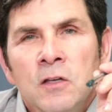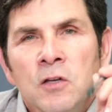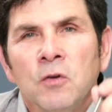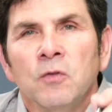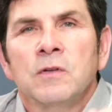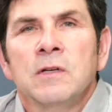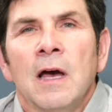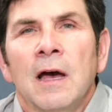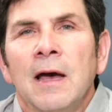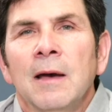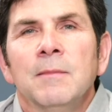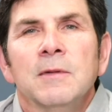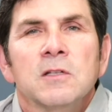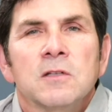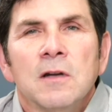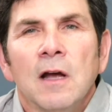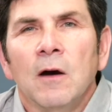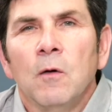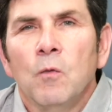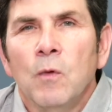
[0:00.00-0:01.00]
Your time
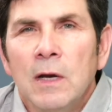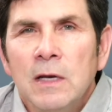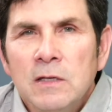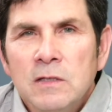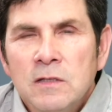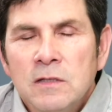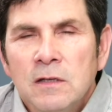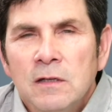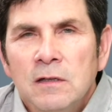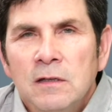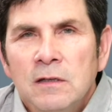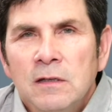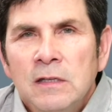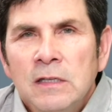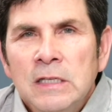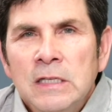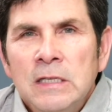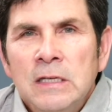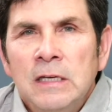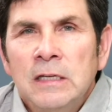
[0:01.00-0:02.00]
is not wasted.
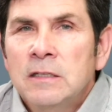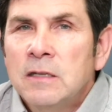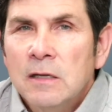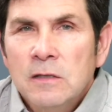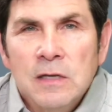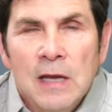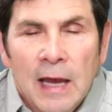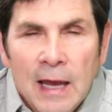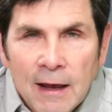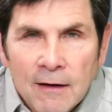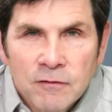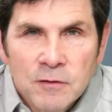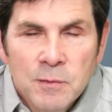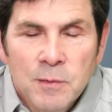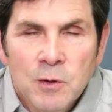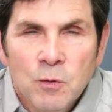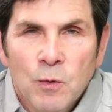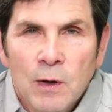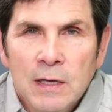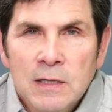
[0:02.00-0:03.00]
It doesn't have to
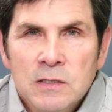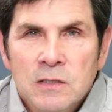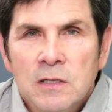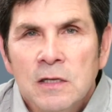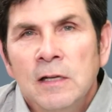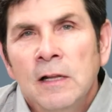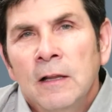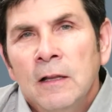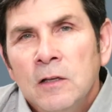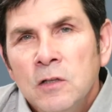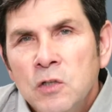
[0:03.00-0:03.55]
be wasted.